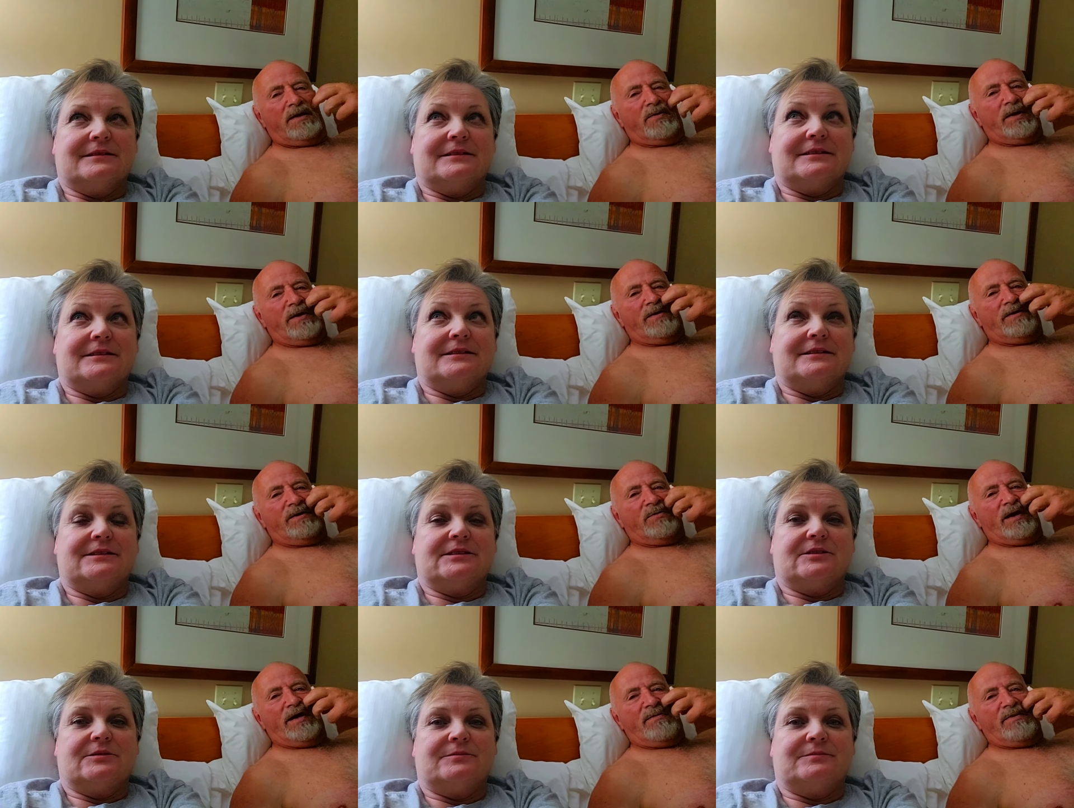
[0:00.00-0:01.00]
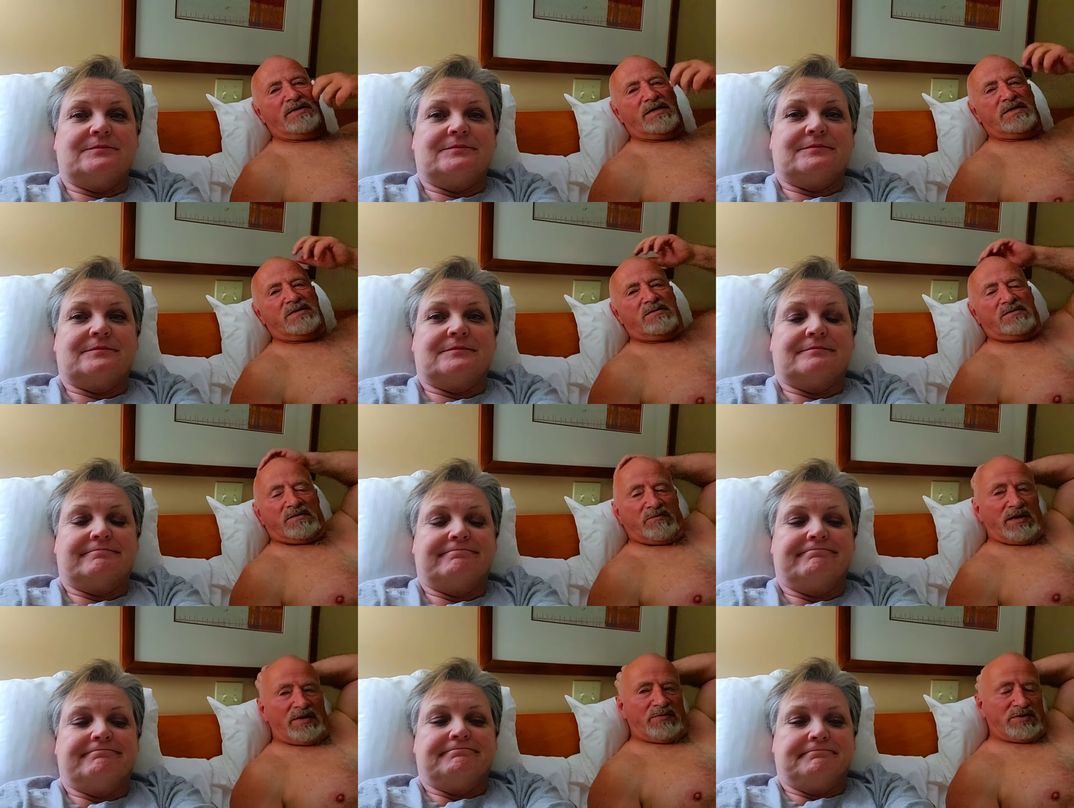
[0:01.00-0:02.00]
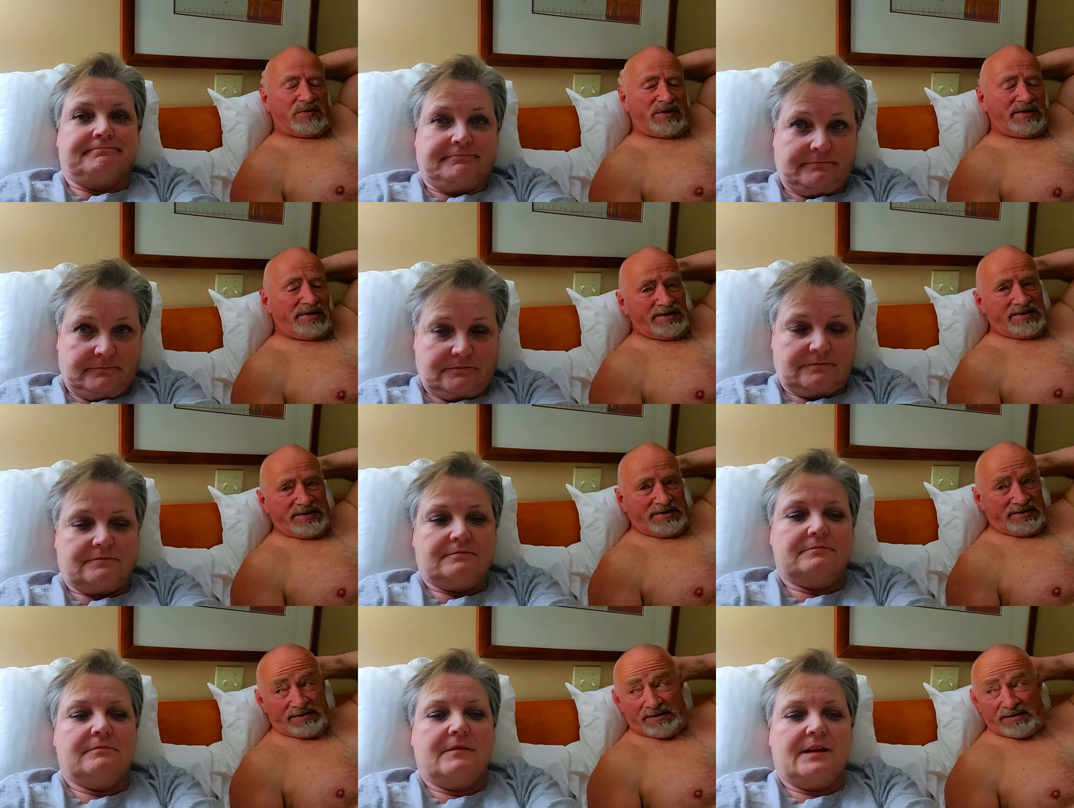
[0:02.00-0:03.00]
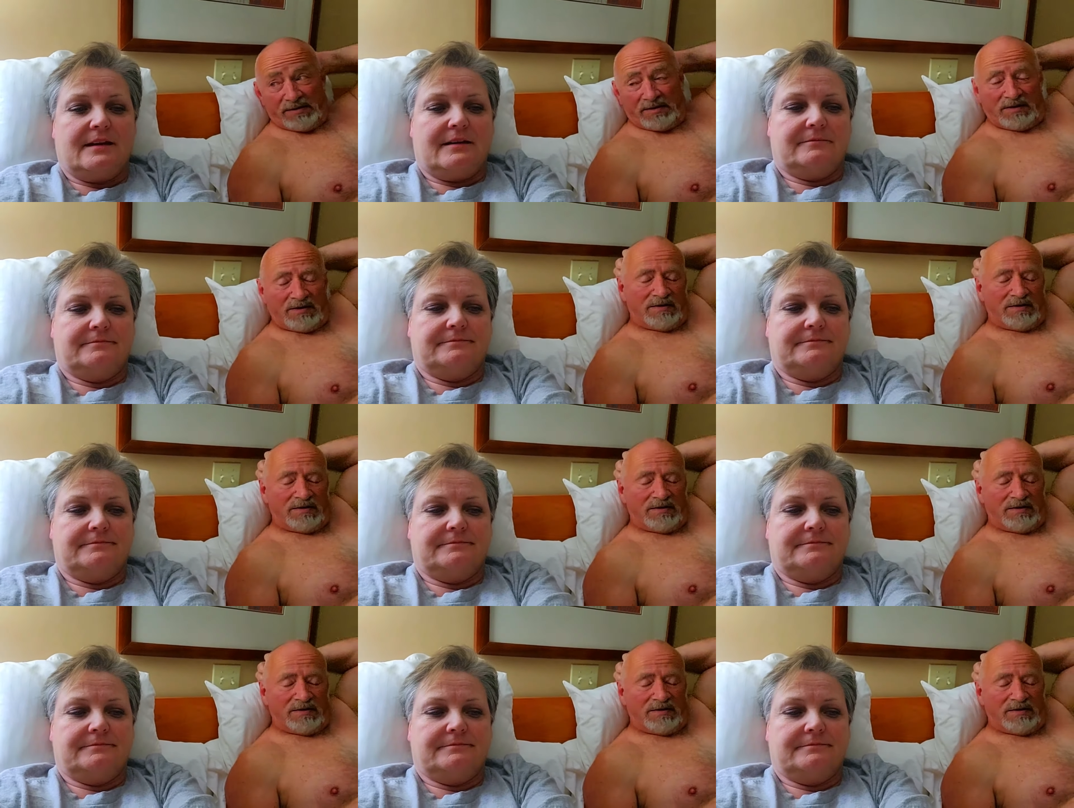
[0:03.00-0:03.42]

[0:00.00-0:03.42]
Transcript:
Speaker 1: anyway, good so. wedding. My sister's wedding was really nice. Yeah.